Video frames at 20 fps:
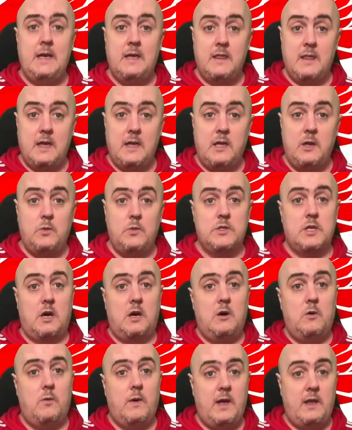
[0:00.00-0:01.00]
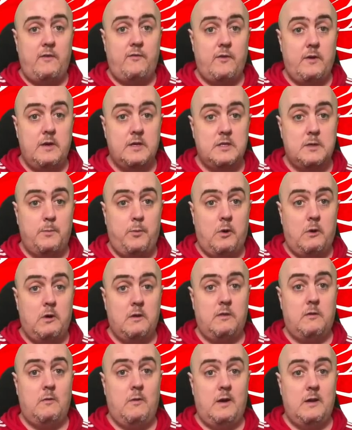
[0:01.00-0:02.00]
Thank you as always for your support
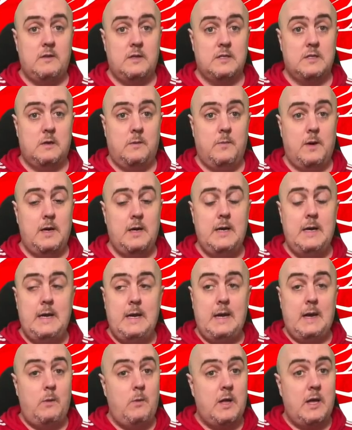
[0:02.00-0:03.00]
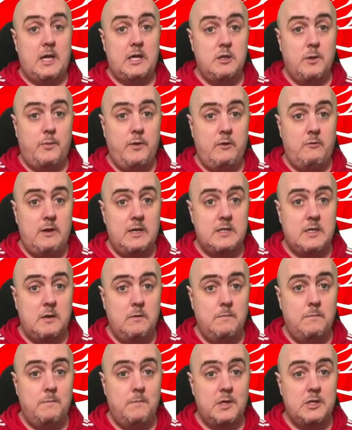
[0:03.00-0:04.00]
throughout the summer, and we'll catch up with you real
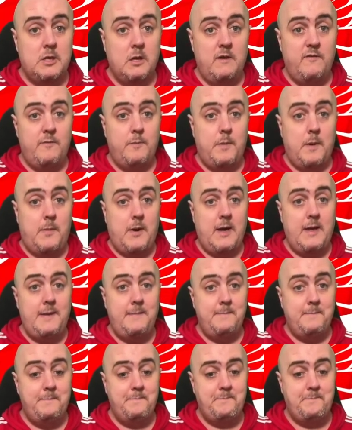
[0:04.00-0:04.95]
soon. Much love. Bye-bye.